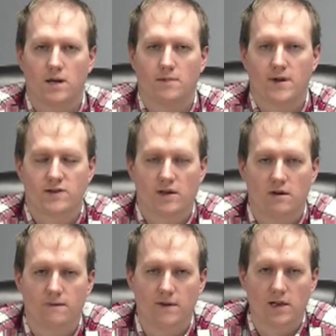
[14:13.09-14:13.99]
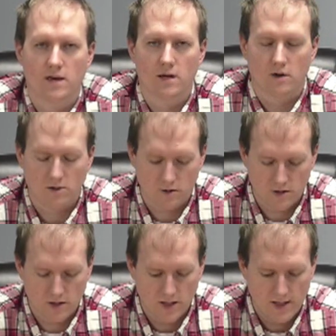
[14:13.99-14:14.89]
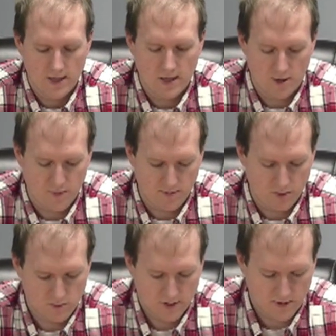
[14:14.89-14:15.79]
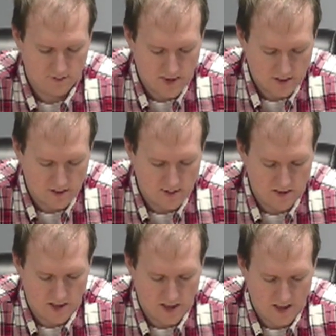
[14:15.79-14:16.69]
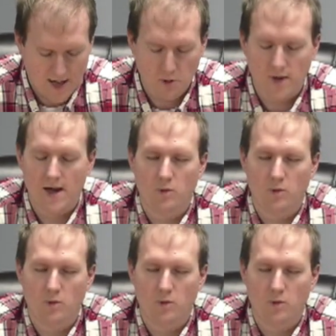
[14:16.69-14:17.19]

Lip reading: myself and our clerk and our public works director, how they